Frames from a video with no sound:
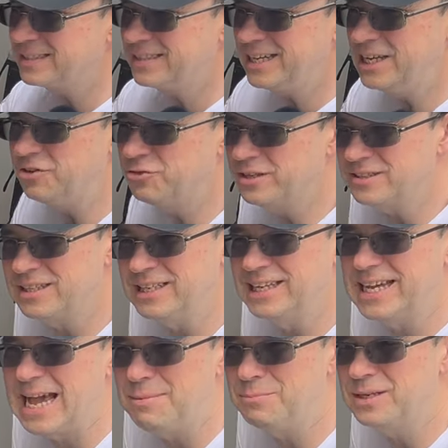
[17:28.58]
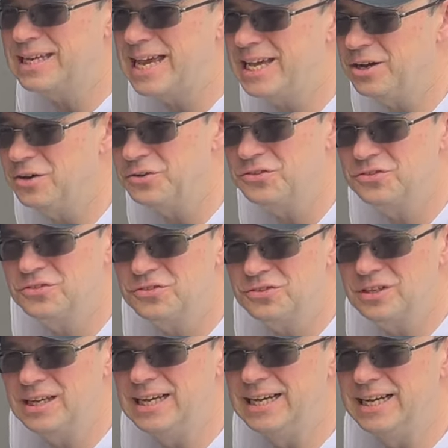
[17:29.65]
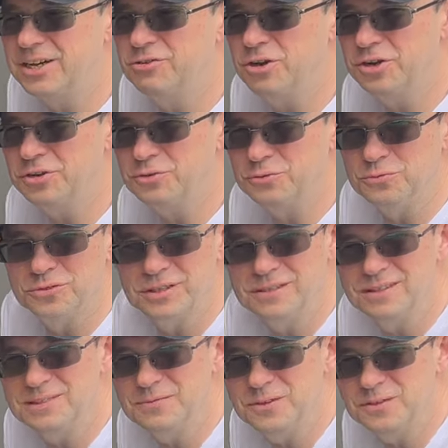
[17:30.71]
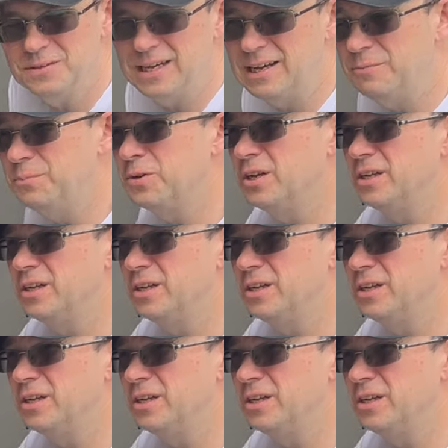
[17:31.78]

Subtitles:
Interested in Camp Chaos Chronicles, I'll put a